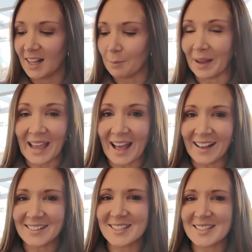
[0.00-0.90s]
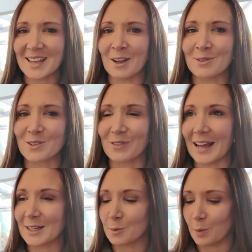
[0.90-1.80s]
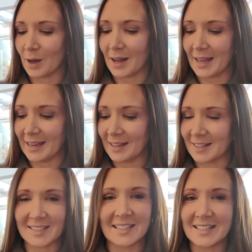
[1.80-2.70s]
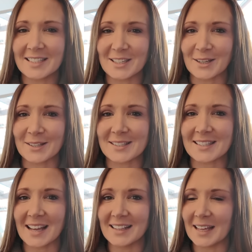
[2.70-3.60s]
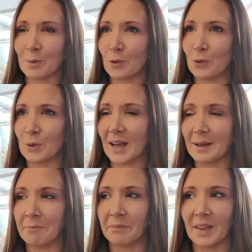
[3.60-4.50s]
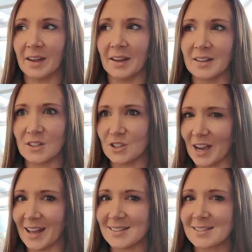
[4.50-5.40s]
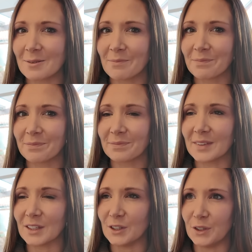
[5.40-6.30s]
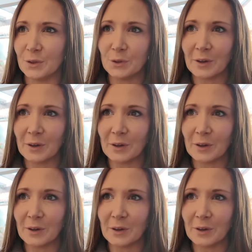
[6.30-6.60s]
my ex, it was flagged by the solicitors, and they were all like, Jess, you're